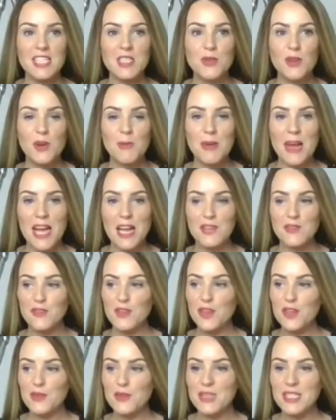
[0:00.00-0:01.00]
So I've got my
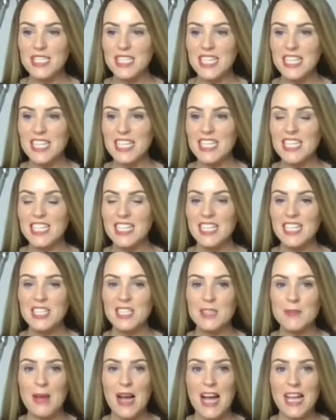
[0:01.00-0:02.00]
headphones in,
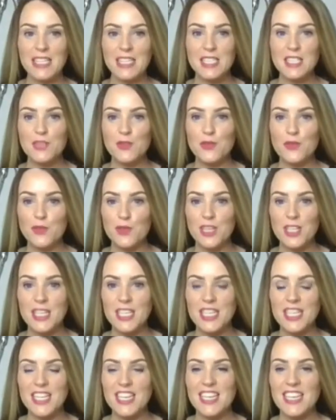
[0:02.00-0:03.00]
so my hands are
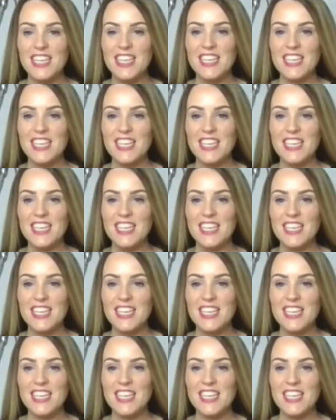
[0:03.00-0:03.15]
free.